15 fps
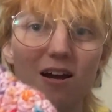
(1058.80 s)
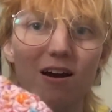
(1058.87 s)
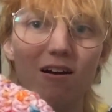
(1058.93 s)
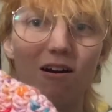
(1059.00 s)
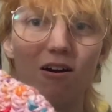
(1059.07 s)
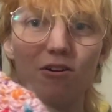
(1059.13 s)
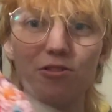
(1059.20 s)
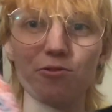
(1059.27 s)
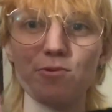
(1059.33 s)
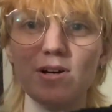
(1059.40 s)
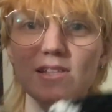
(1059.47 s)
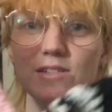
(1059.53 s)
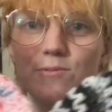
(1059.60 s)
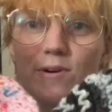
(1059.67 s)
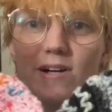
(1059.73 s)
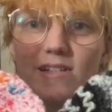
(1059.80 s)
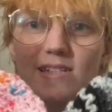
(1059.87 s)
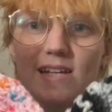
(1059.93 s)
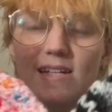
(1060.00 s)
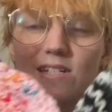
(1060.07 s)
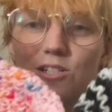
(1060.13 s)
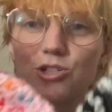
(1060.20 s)
are the ones where it
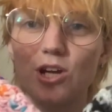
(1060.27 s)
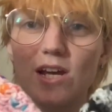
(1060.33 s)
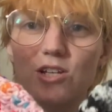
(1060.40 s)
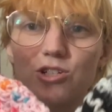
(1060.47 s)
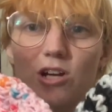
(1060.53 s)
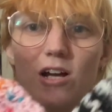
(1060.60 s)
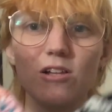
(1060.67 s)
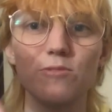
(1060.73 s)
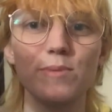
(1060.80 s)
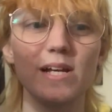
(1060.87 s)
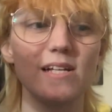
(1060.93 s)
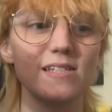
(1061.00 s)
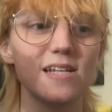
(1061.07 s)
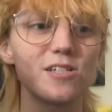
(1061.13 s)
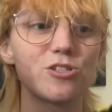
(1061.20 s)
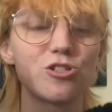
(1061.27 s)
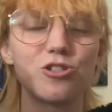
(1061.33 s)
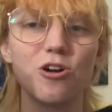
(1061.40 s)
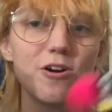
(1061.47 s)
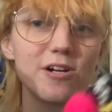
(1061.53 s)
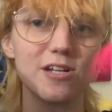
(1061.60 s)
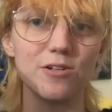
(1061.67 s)
said to change color, because I
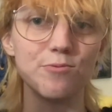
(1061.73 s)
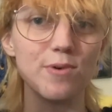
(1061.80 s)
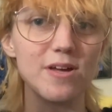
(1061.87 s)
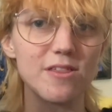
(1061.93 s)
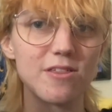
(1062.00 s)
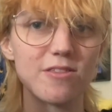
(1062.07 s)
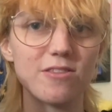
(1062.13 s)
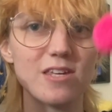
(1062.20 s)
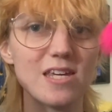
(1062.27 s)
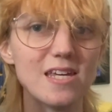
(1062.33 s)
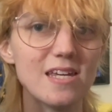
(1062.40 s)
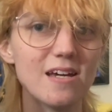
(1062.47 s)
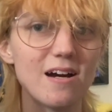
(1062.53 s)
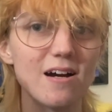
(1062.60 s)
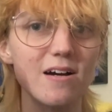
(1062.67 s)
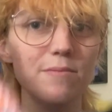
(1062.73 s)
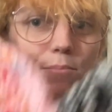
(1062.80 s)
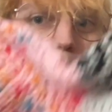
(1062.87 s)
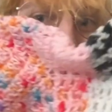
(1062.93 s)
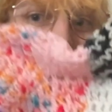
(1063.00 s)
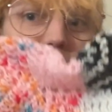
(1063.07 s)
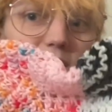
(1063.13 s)
started with the
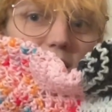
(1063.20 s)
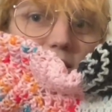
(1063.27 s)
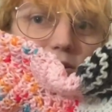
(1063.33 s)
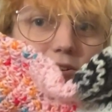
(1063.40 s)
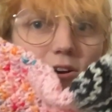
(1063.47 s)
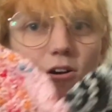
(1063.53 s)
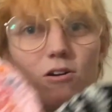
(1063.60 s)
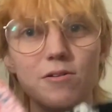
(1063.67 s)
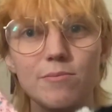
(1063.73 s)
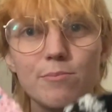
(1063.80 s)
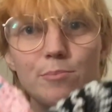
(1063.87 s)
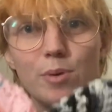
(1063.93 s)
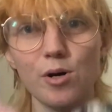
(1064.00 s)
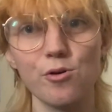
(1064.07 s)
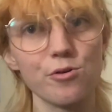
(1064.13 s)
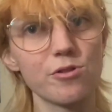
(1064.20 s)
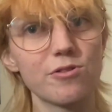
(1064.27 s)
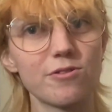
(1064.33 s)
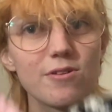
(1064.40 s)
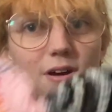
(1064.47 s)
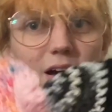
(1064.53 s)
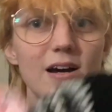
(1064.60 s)
multicolor on both
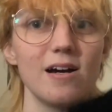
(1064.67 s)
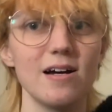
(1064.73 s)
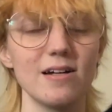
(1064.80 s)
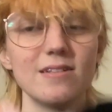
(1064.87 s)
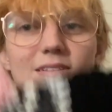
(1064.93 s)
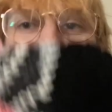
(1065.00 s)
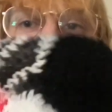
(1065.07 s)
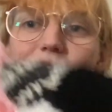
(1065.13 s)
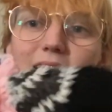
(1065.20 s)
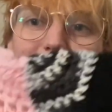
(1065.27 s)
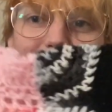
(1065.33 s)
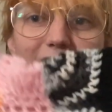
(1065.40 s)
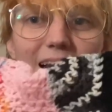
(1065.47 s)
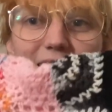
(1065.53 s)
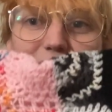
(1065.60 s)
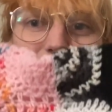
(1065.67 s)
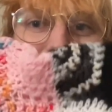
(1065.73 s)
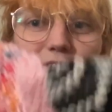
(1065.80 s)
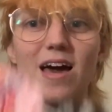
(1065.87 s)
sides of the